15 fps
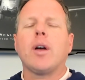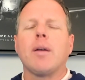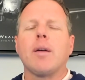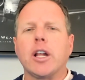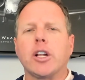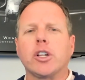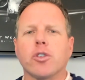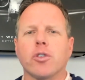
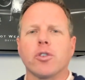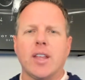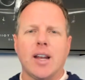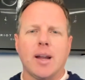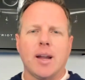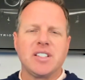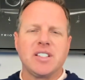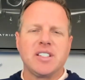make sure that
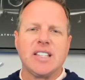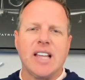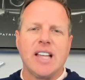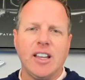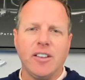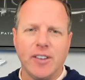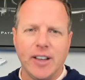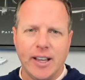I'm
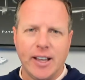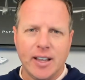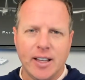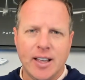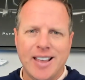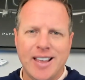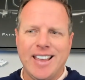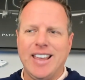saving,
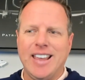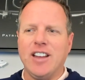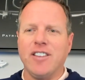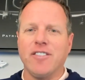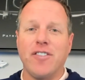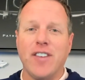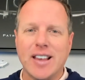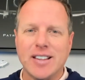
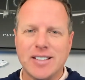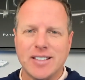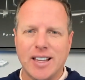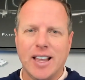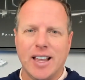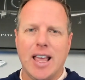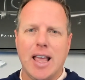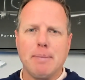
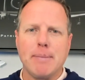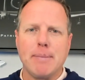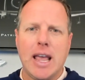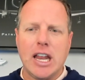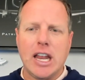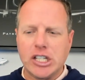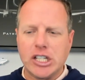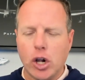investing, and
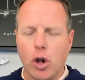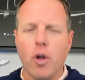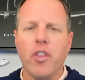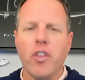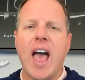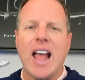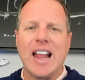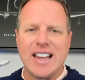managing all
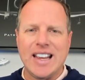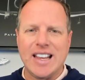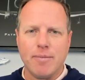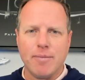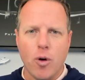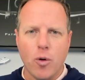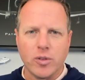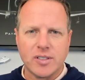that in the
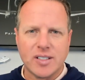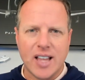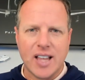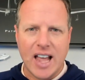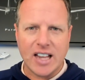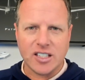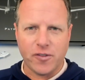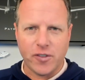most
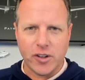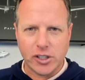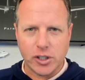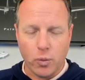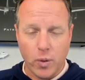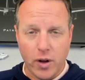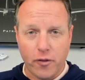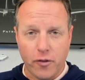tax
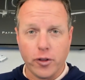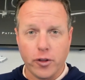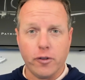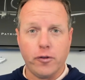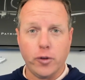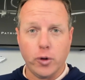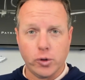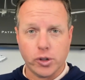efficient way for the
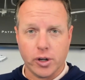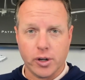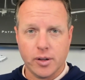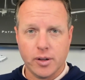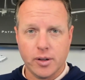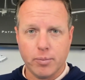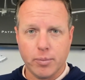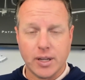future?
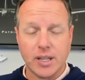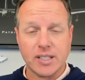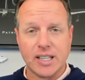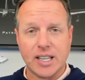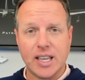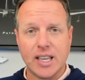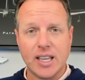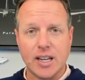Because
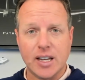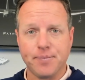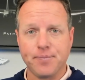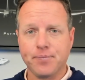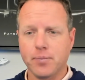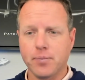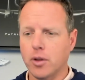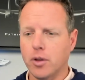again,
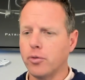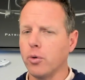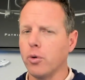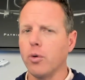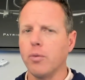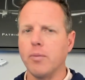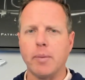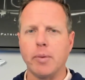
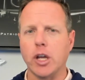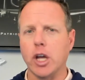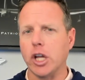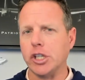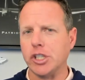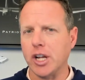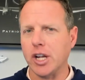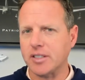through maybe
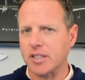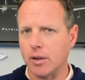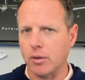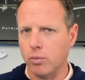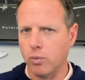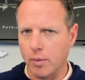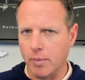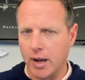
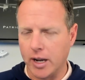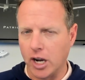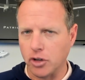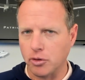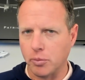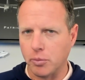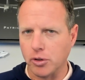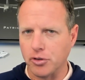adjusting where my
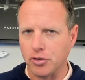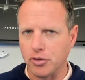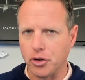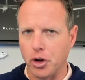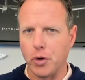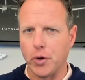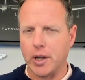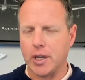contributions are
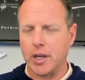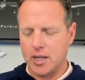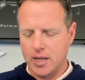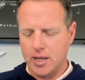going,